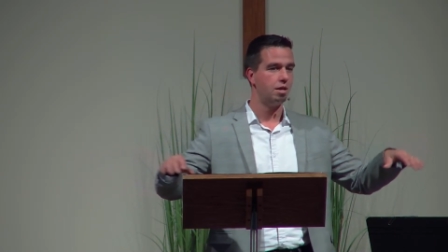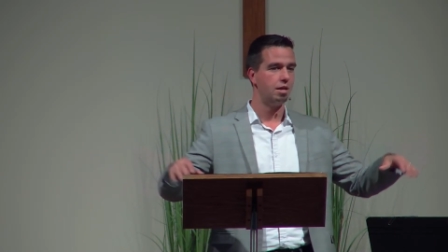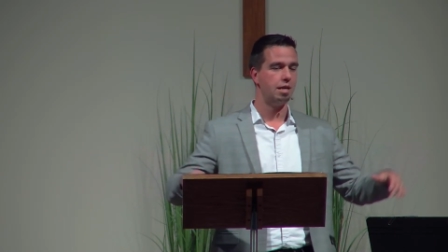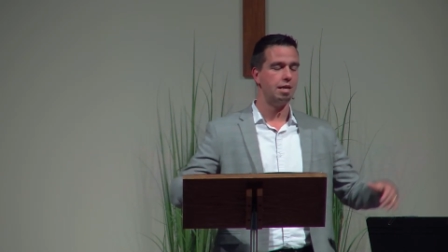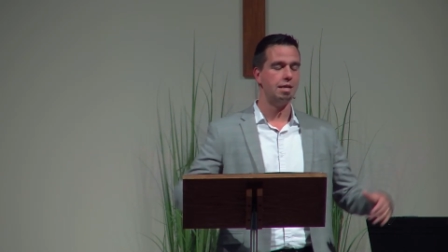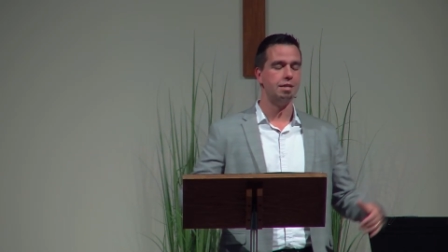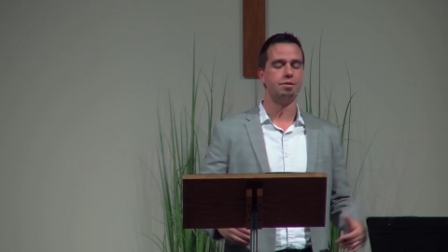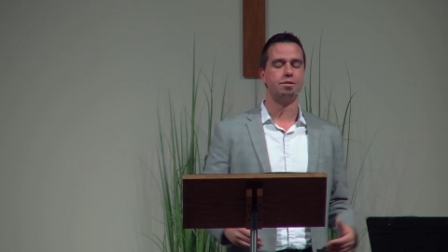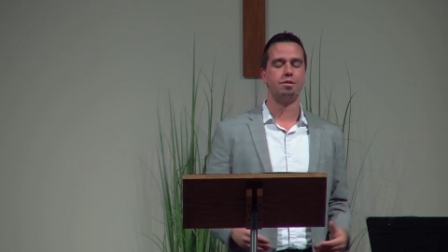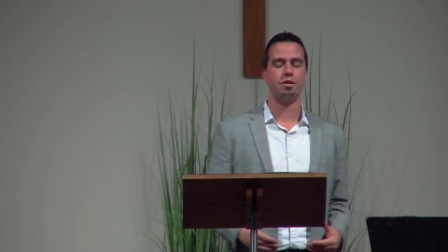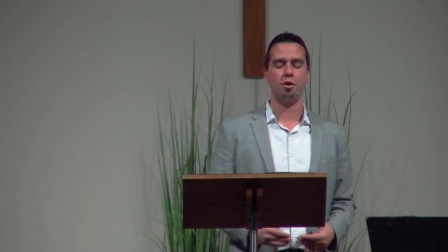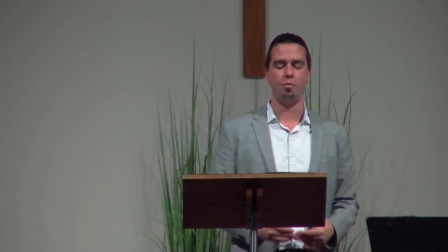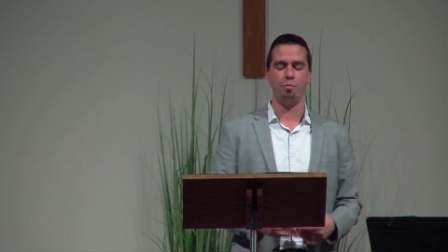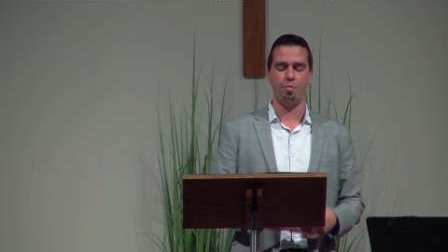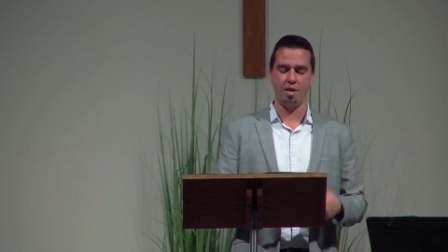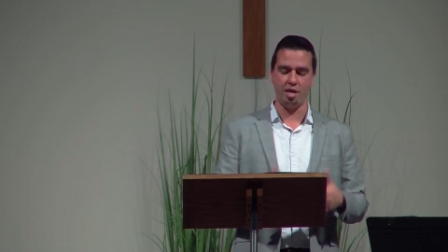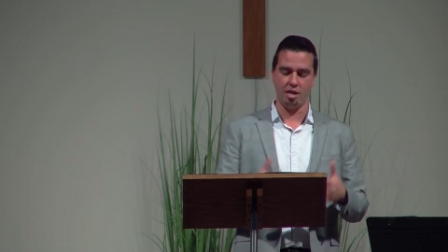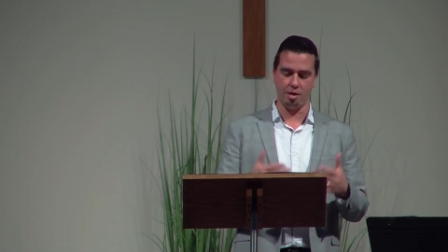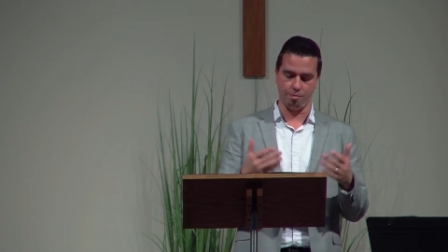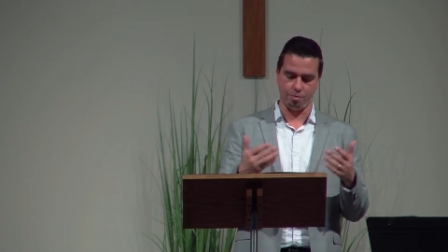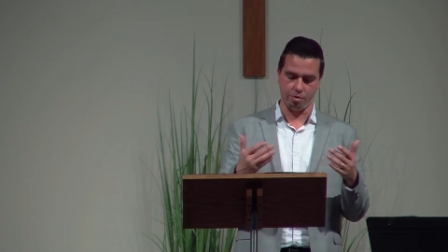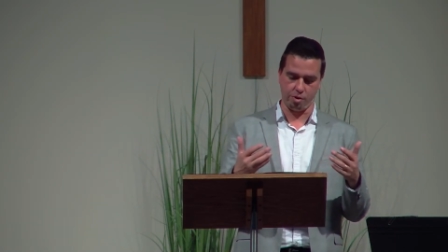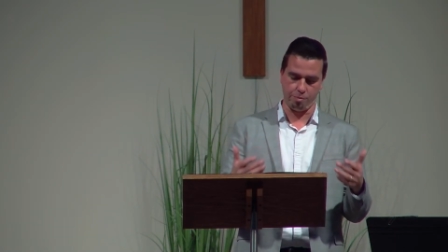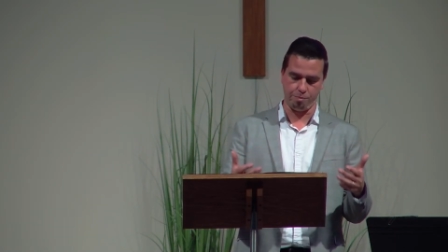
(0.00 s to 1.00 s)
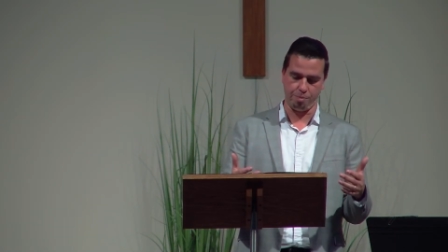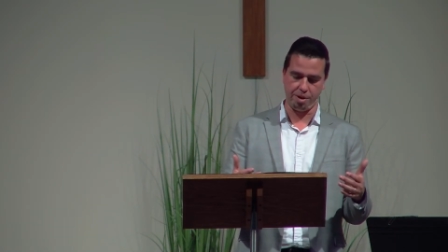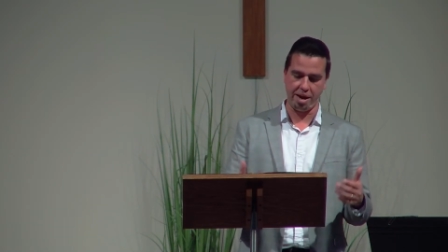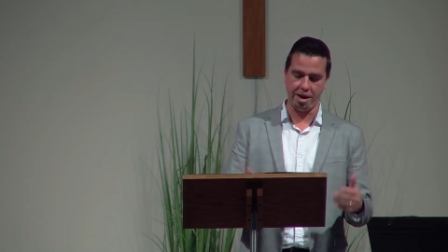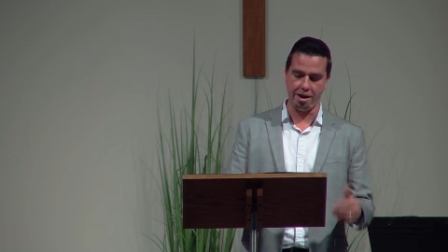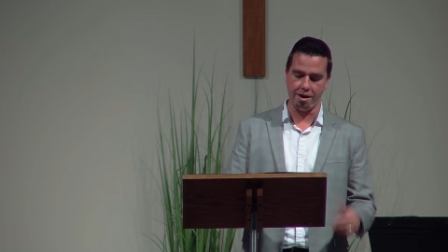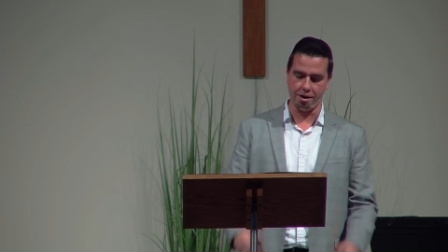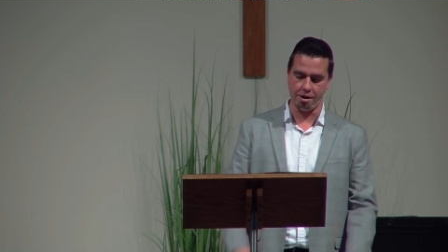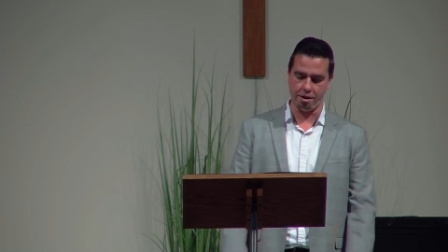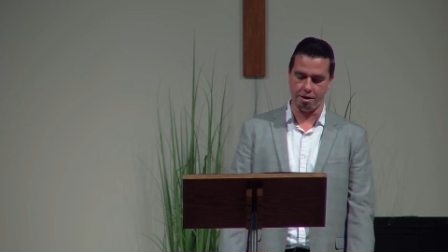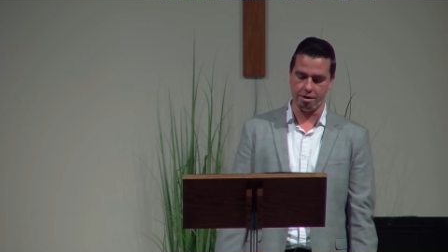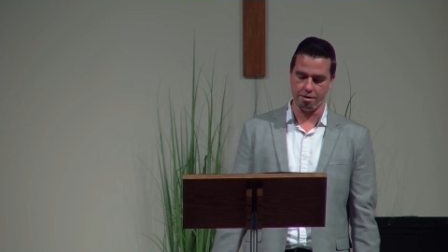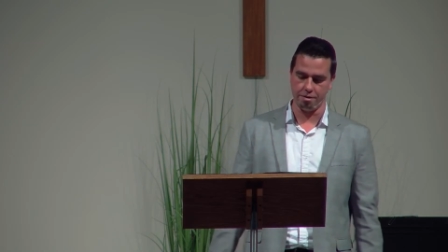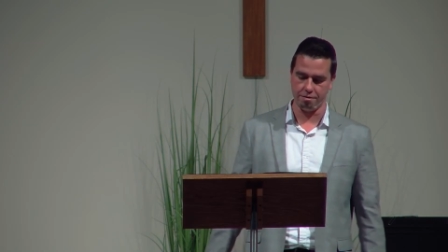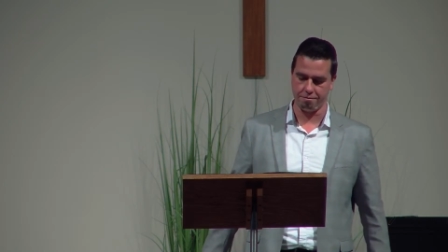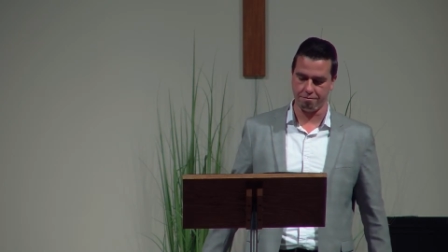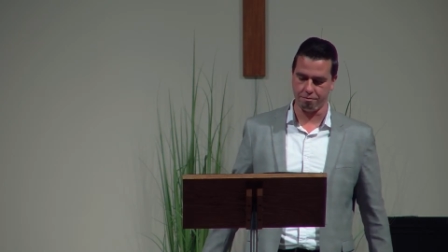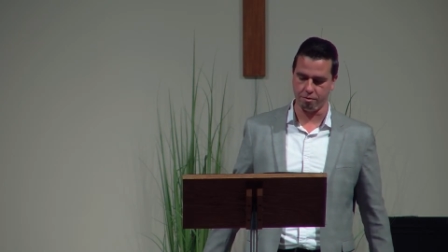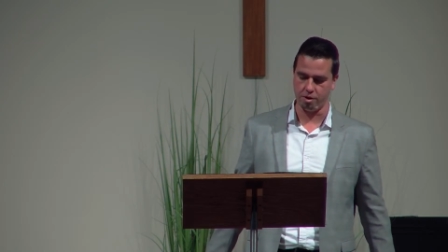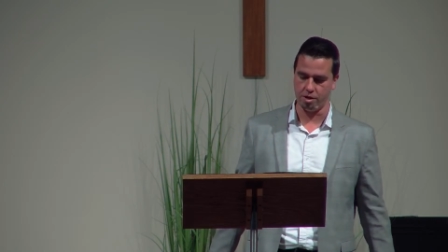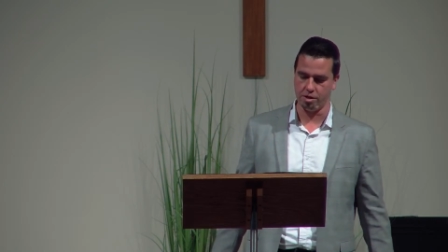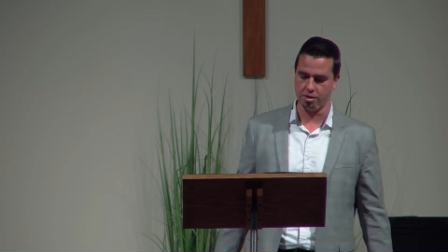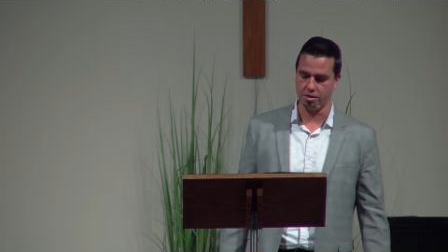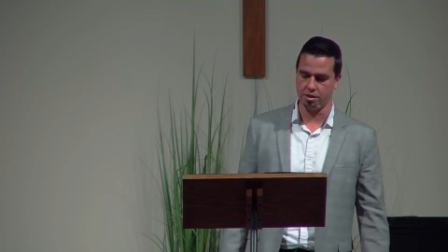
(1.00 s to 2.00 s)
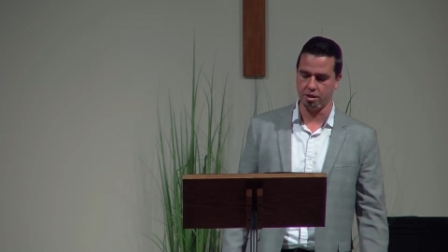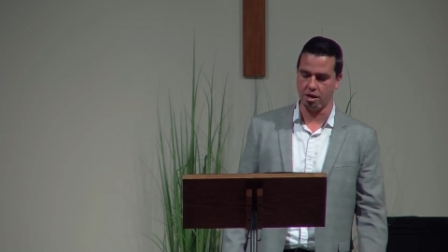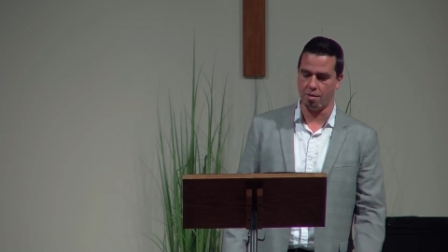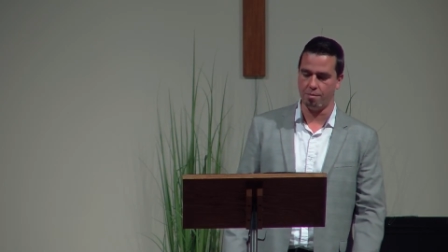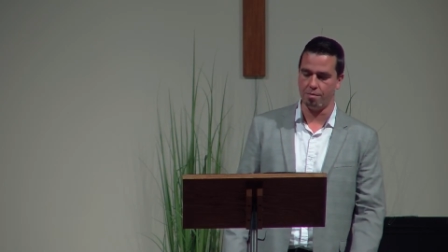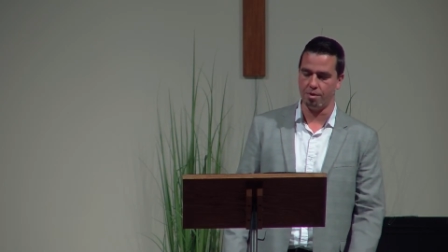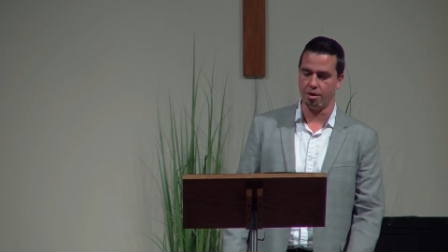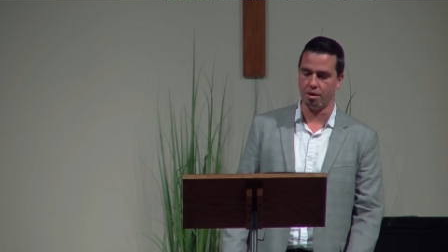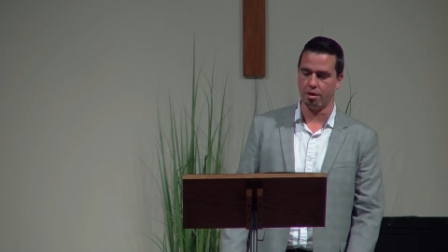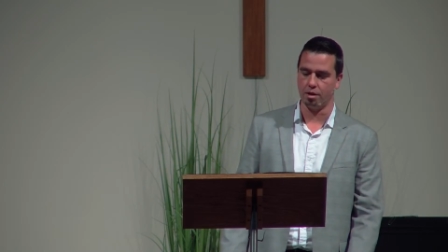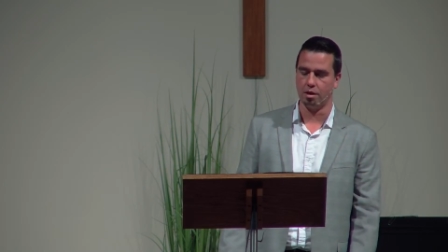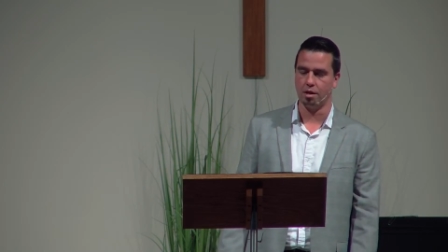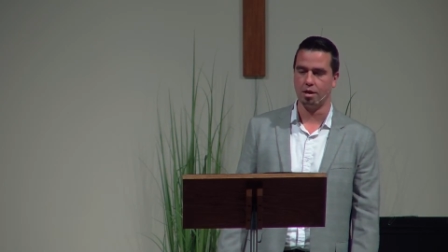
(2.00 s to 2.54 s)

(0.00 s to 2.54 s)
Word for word: is their being prepared for his coming.